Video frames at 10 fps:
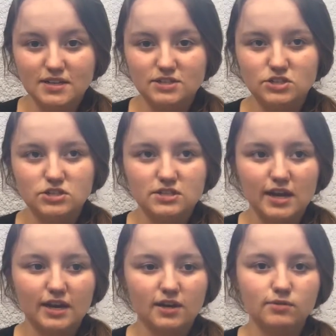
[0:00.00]
it's just
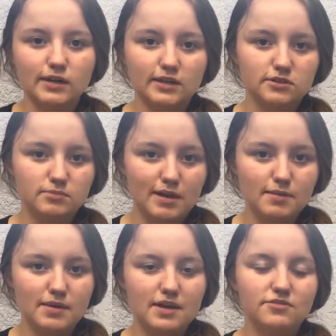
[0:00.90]
like a regular
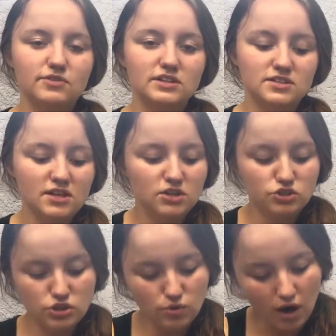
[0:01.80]
baby. If it's
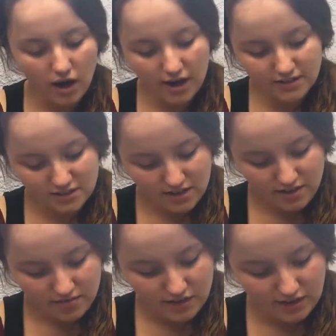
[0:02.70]
too hot,
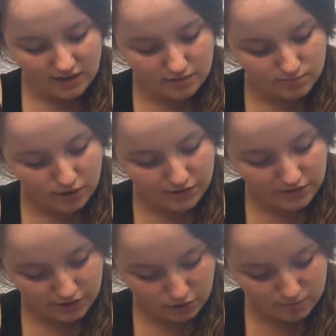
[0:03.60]
then it can burn their
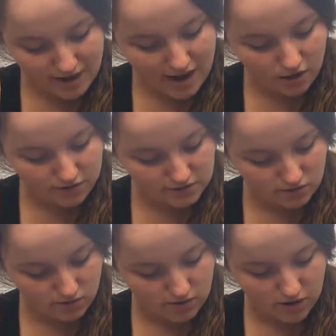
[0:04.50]
little mouths
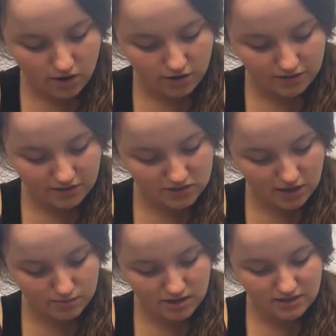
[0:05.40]
or hurt their
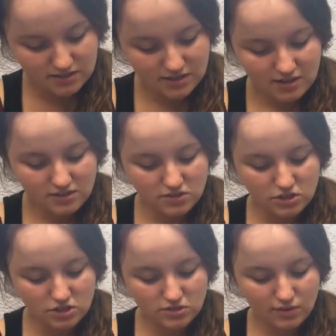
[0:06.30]
tummies. So
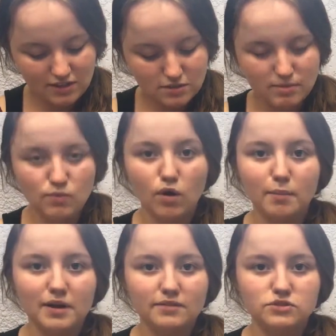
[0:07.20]
you just want it to be warm
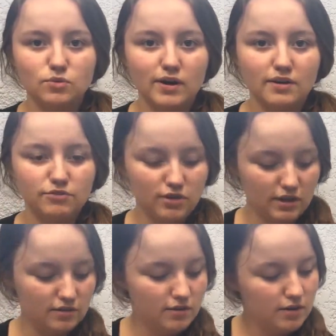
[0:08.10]
enough to where if you
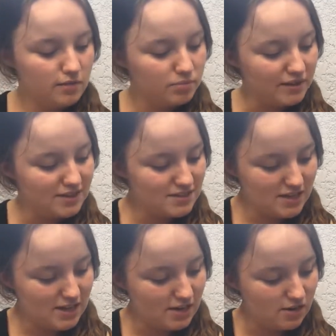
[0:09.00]
can place it
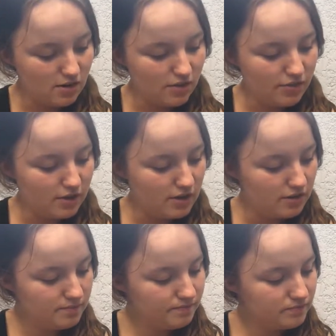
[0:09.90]
here on the
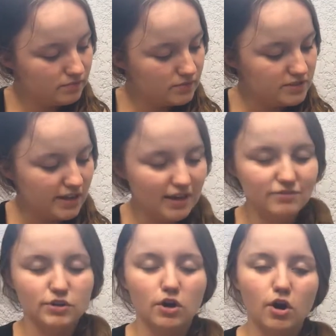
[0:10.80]
skin
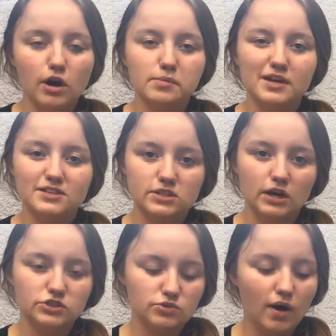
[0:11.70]
of your arm and it's
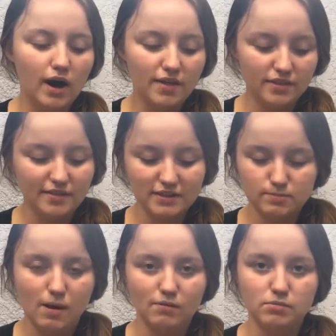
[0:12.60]
not too hot, then that's
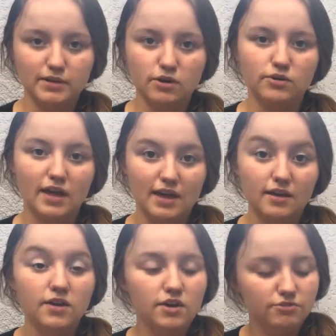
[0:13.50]
probably okay
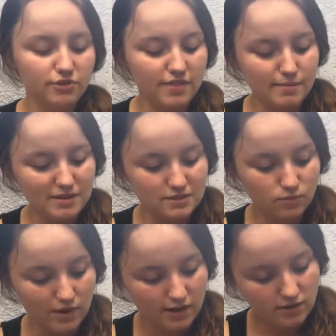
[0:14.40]
for them as
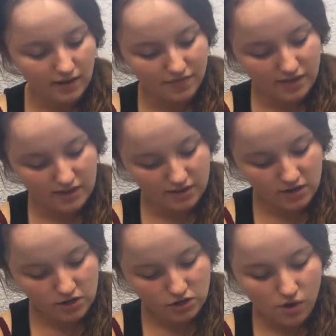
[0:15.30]
well. And then
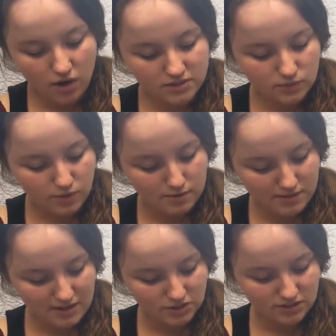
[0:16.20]
you also want to
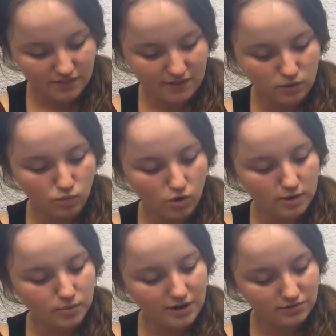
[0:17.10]
make sure that they're
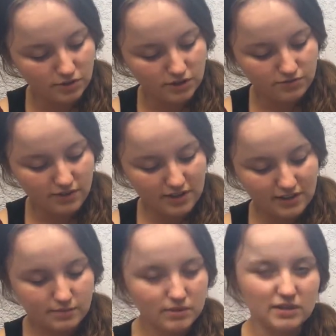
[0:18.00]
warm whenever you're feeding
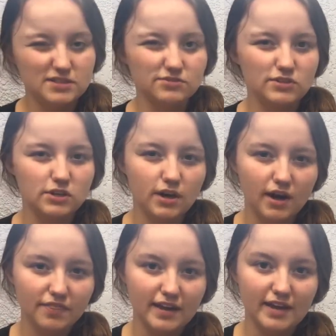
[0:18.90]
them, because if they're
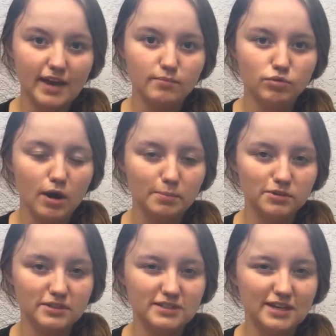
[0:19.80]
not, they can't
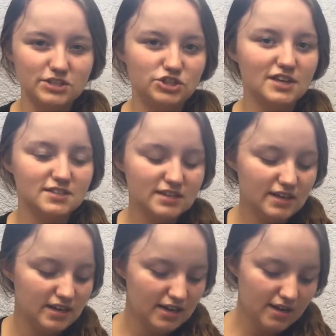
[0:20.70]
properly digest it,
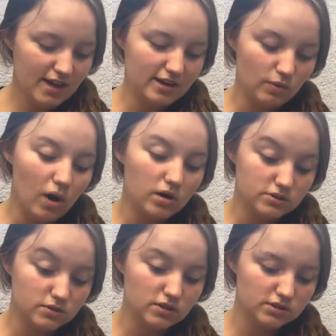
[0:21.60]
and it will
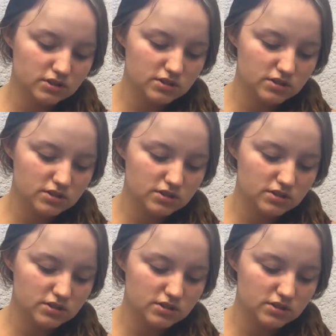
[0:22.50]
also hurt their